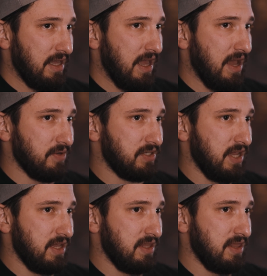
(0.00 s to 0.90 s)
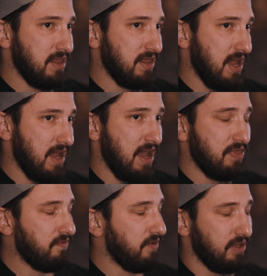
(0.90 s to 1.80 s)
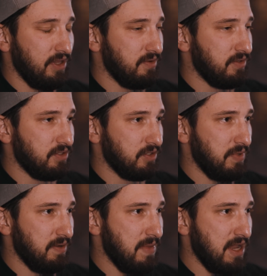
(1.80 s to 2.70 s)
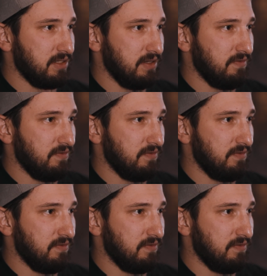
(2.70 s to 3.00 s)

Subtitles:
I would say that and the furlough has just been massive.